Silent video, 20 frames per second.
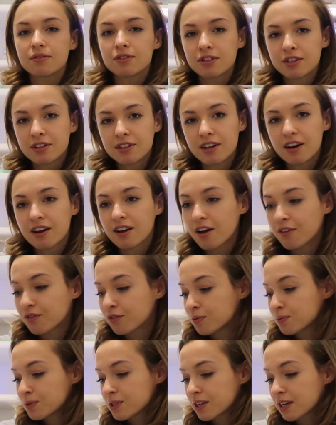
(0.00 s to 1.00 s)
everything that I got
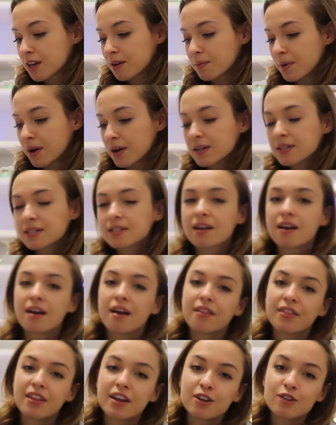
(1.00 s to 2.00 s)
from TK Maxx.
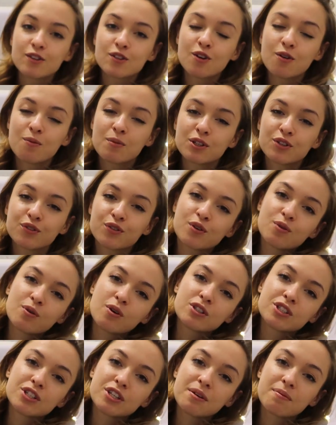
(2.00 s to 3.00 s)
Thank you so much for
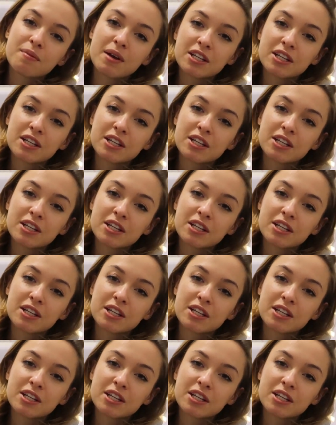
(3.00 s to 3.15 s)
watching.